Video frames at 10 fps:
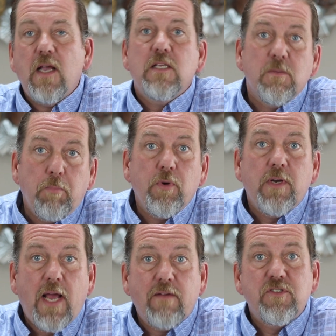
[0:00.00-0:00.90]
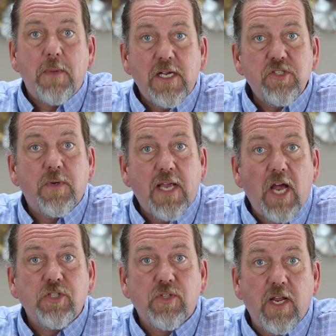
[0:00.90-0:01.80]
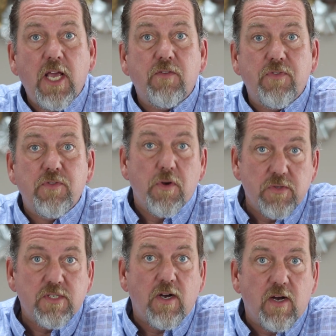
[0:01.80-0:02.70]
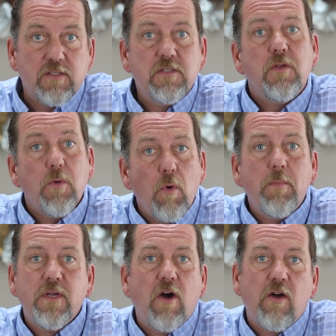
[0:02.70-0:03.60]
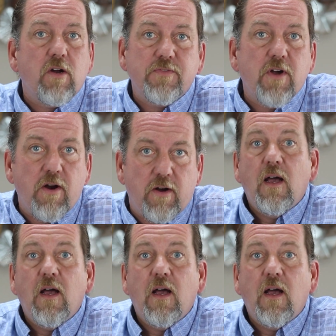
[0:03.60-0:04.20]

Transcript: It's important to have some extra cash on hand for those costs so you won't be caught off guard.